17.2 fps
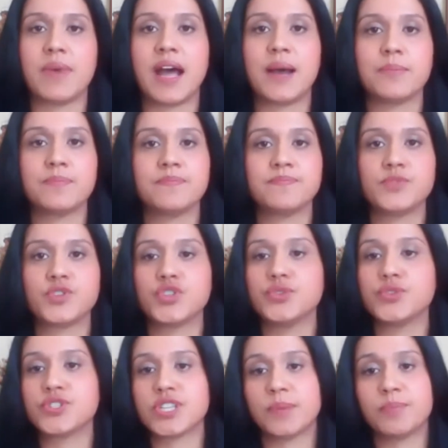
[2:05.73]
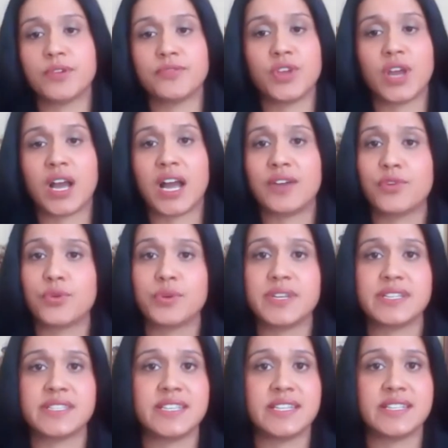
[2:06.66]
I'm sure some of you have
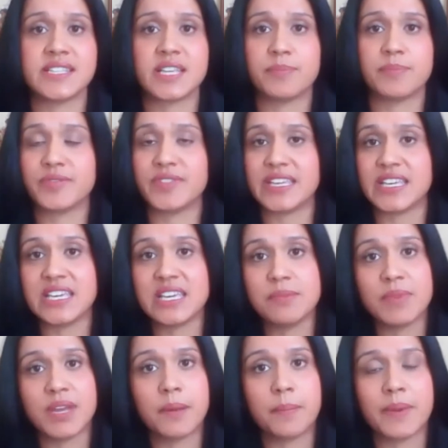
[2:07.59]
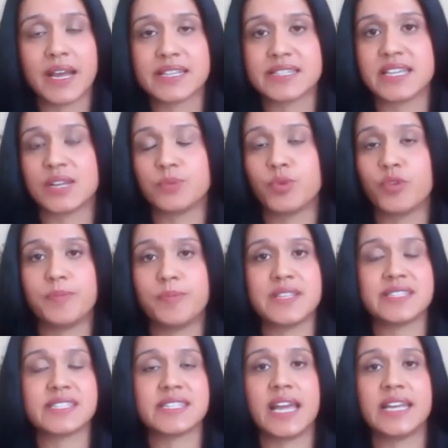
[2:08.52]
already seen some of the email blasts that we've
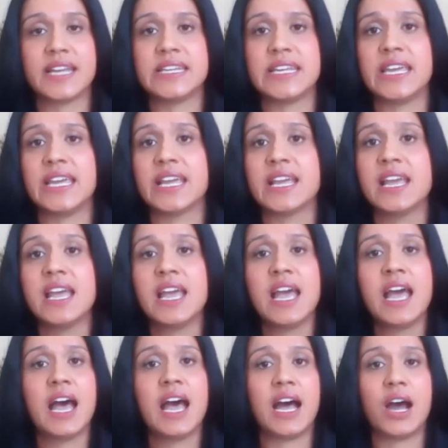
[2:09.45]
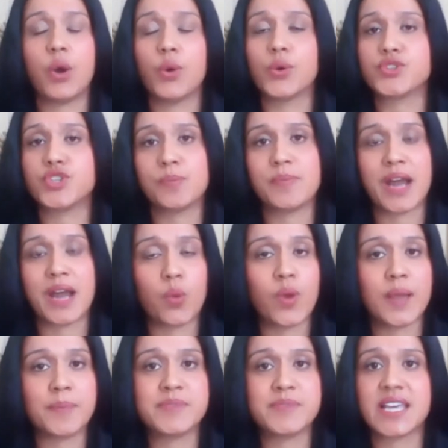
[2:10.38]
been sending, also my
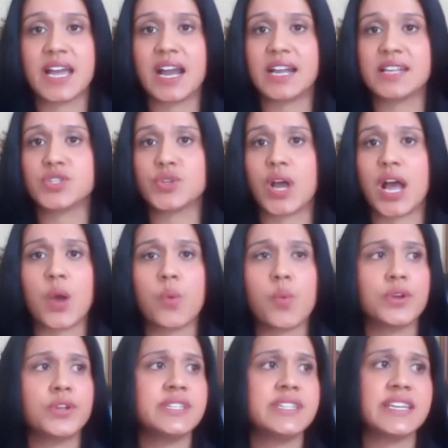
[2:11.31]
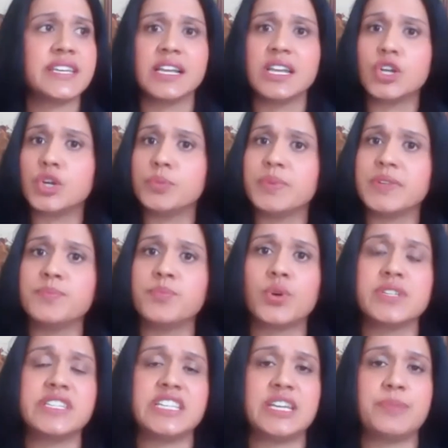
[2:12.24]
website. So I want to dig a little bit
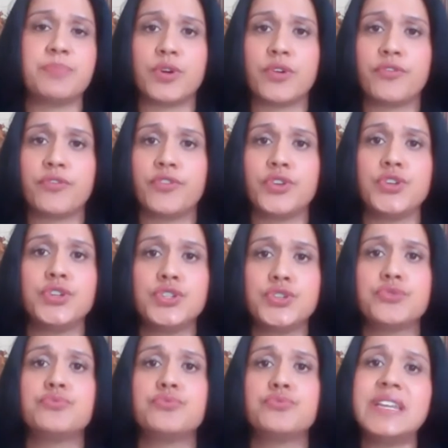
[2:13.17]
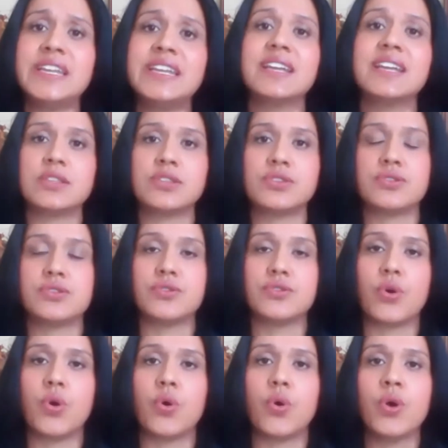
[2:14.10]
more deeper for you to really get to
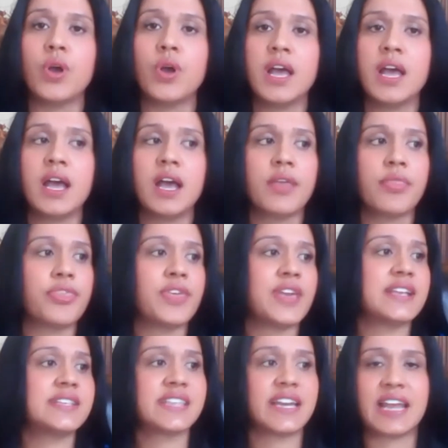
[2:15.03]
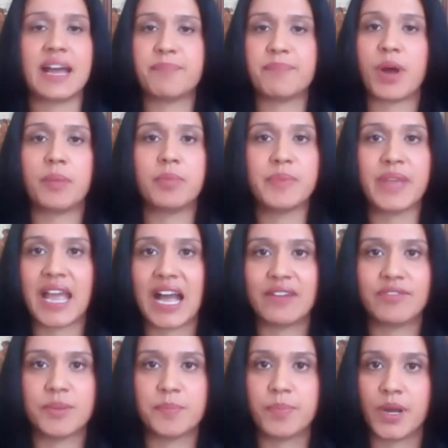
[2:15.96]
know things that I probably
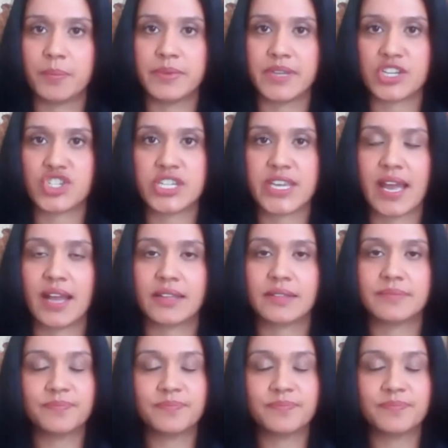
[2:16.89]
haven't published yet.